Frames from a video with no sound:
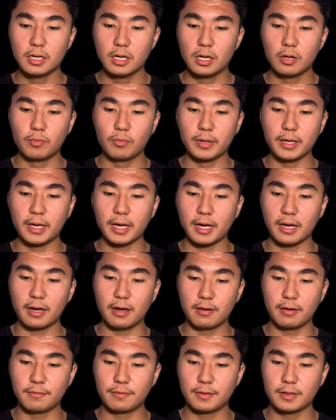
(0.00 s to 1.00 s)
we
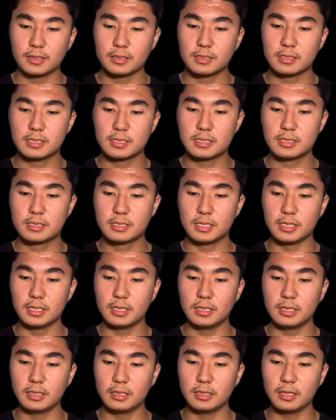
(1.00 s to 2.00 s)
have
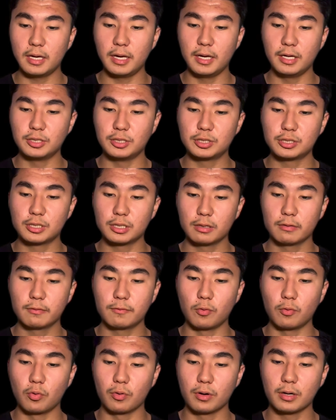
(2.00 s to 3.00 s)

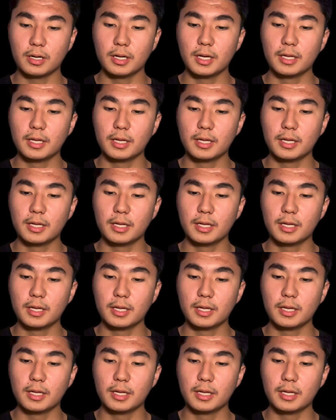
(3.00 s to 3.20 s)
CH4.